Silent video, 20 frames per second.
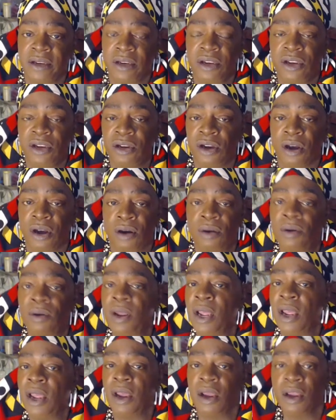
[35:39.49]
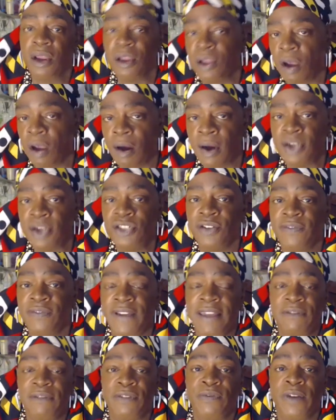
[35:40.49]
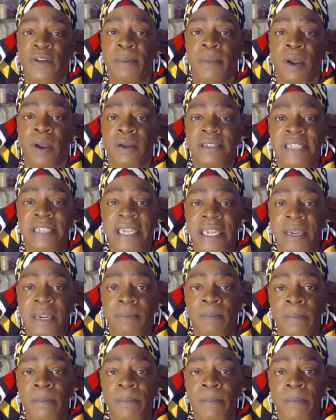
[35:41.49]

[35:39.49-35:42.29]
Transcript: you know, guard your favorite football team.